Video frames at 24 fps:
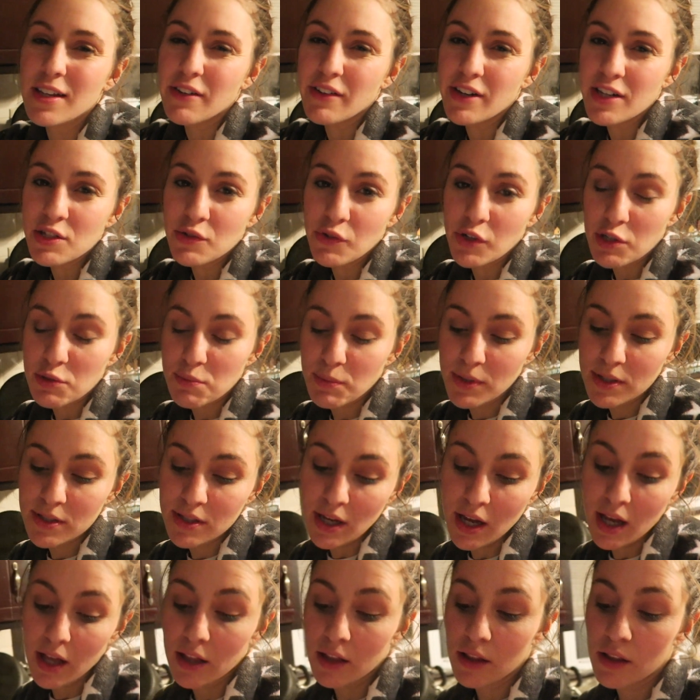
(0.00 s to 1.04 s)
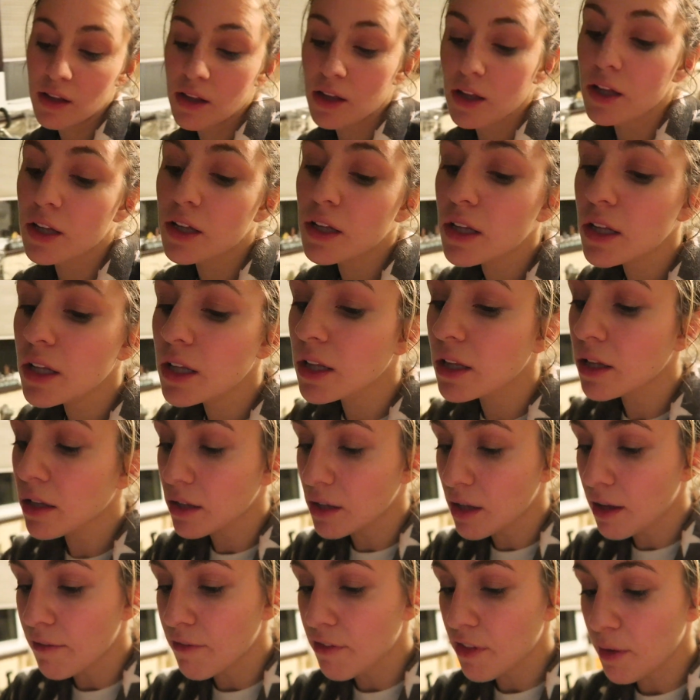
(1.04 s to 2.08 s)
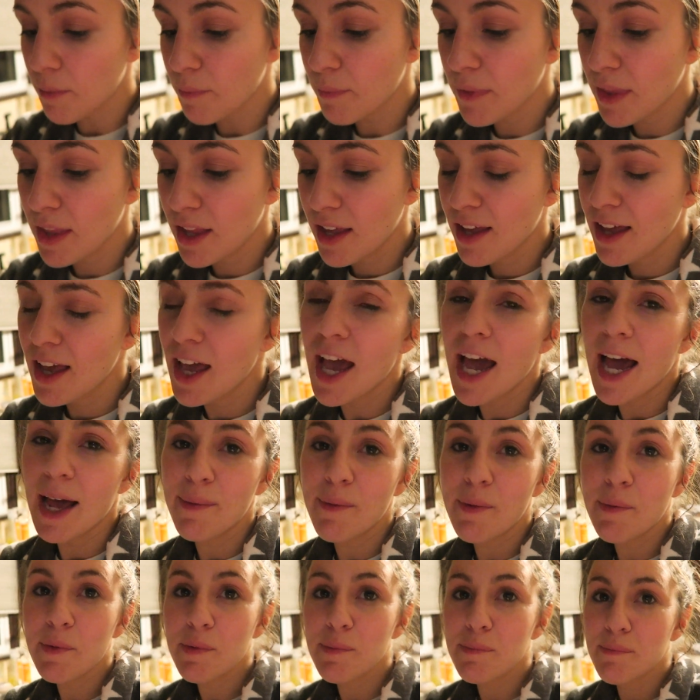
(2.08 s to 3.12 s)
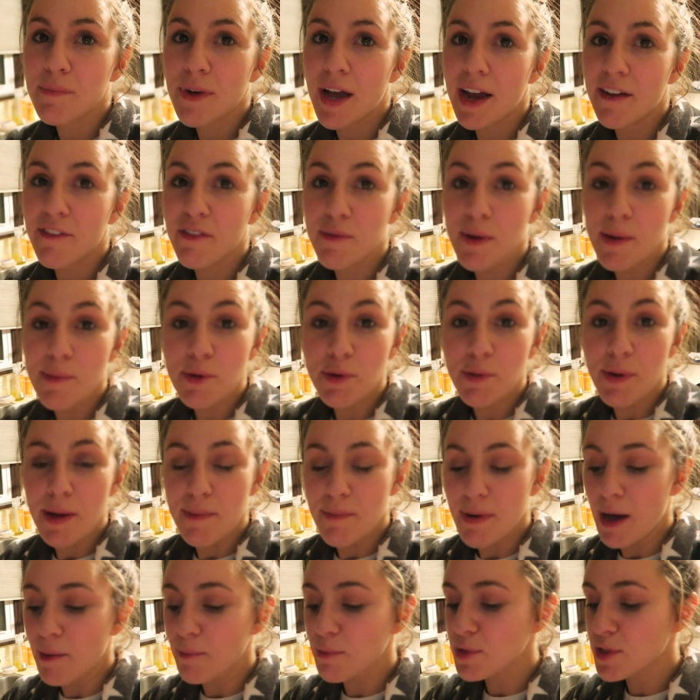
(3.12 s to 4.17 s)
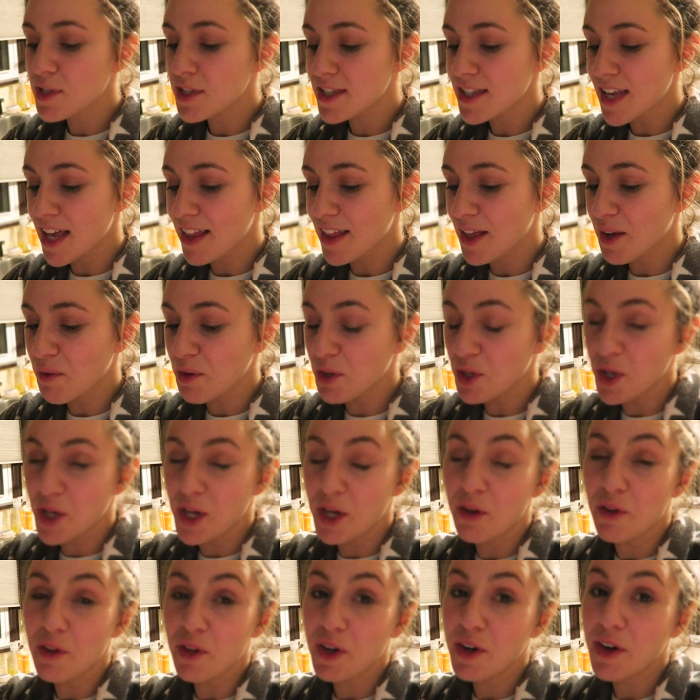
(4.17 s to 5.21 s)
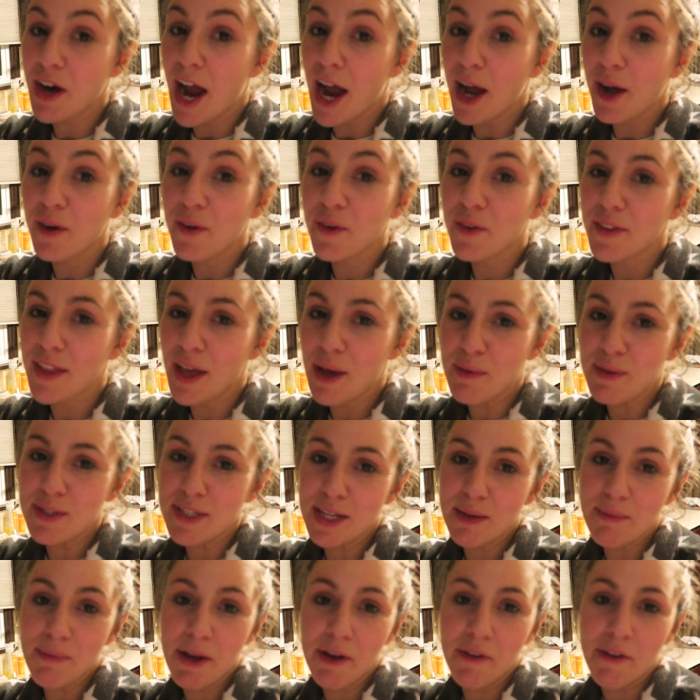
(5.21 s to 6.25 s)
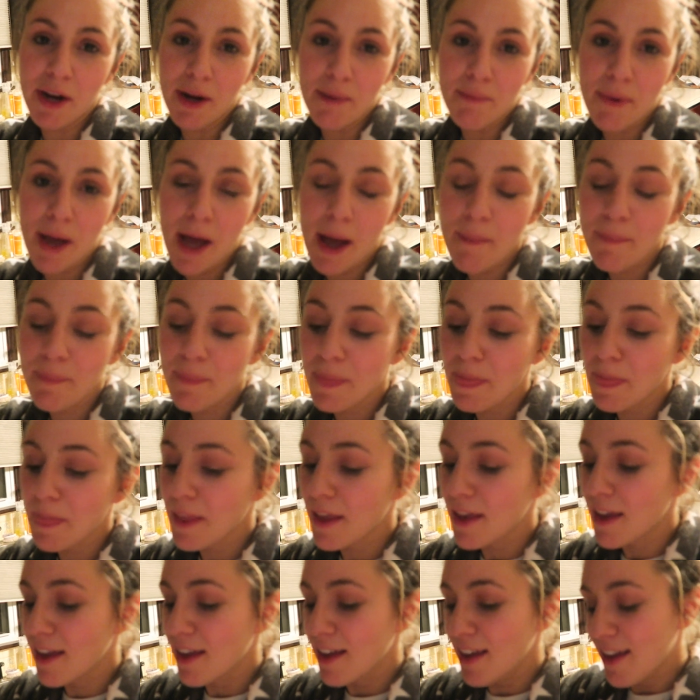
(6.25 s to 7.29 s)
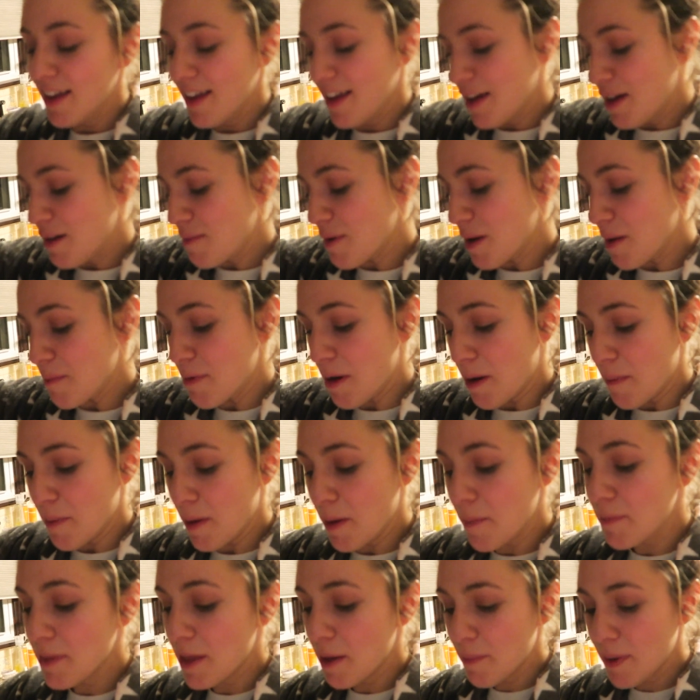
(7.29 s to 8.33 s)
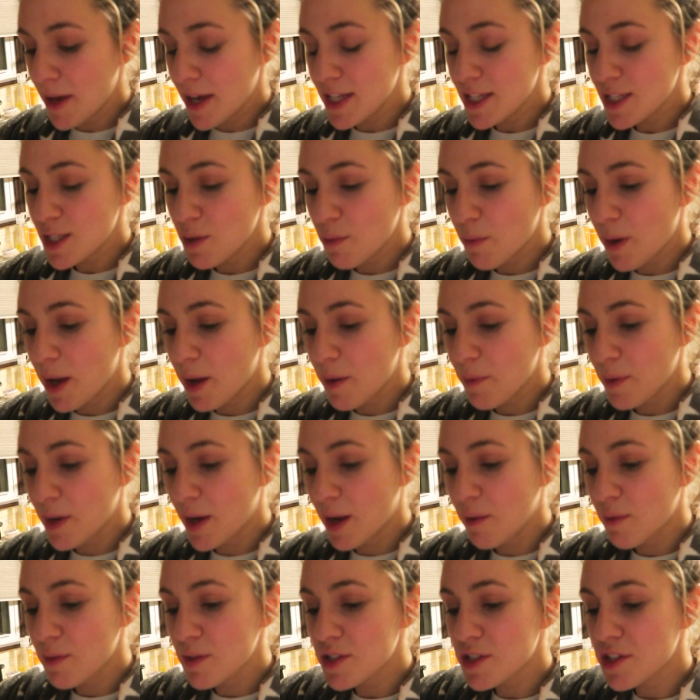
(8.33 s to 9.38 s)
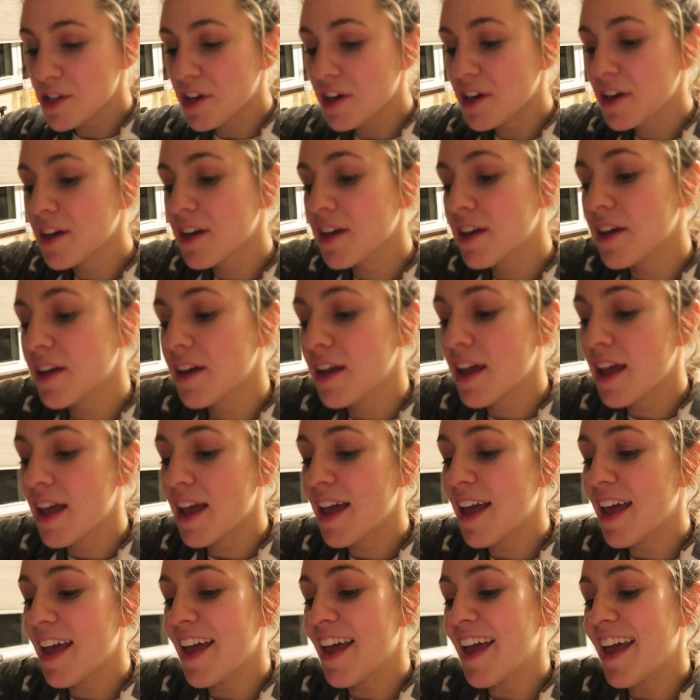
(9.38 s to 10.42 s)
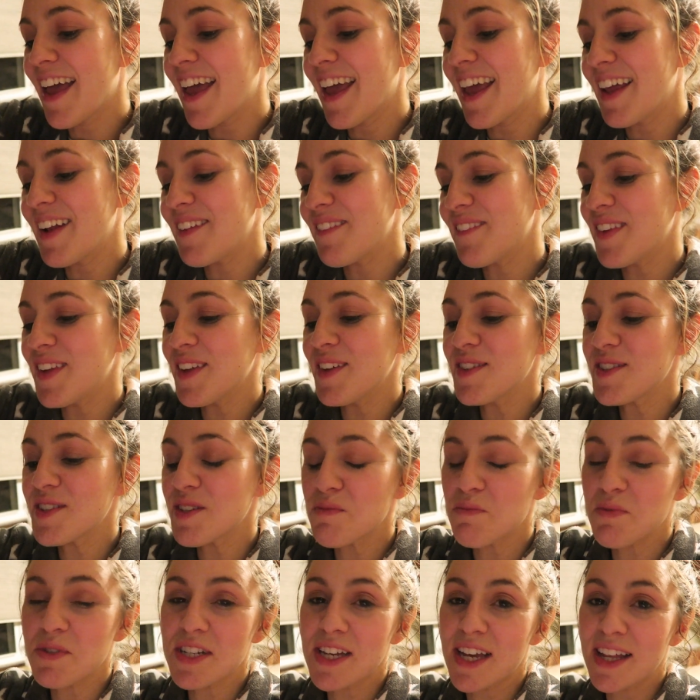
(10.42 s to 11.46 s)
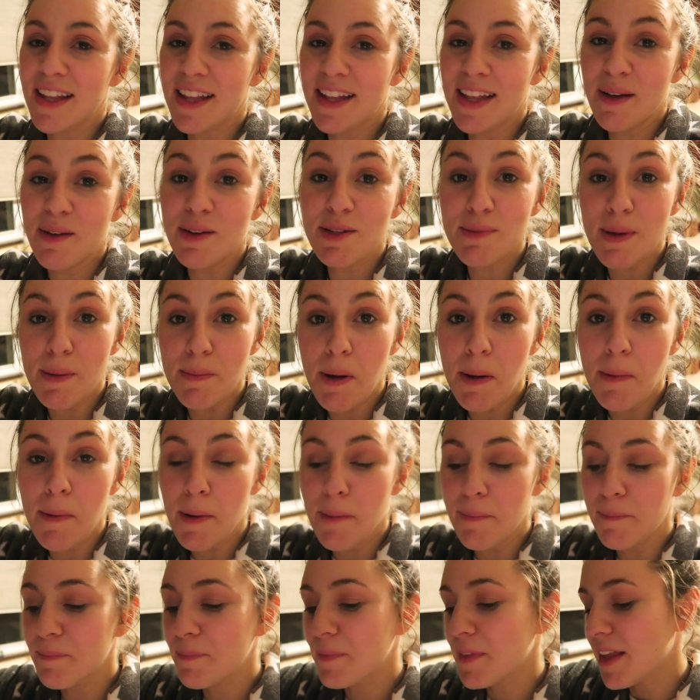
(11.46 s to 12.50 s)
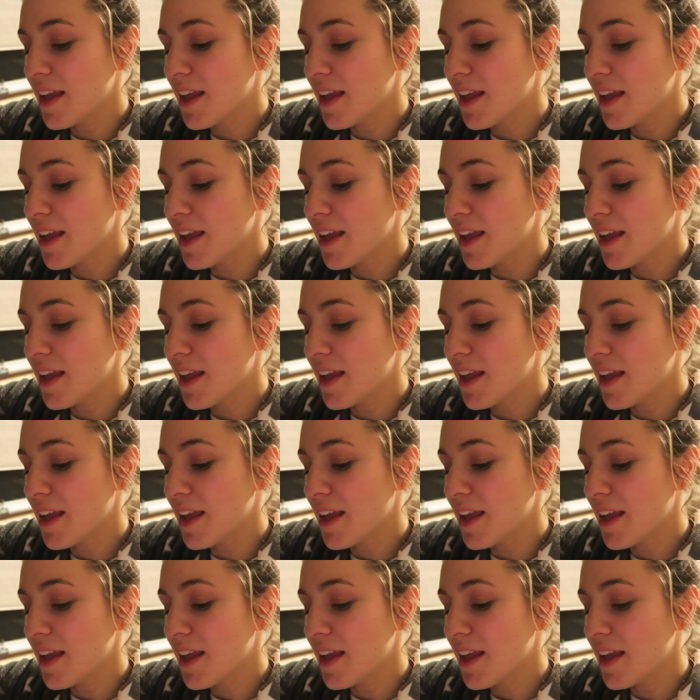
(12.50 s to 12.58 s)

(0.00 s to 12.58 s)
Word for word: like Rice Krispies? I love them. I remember my mom used to say, like, when you hear the crackle, that was like my grandpa, my pop-up that passed away when I was young. and we used to pretend that that was my pop-up.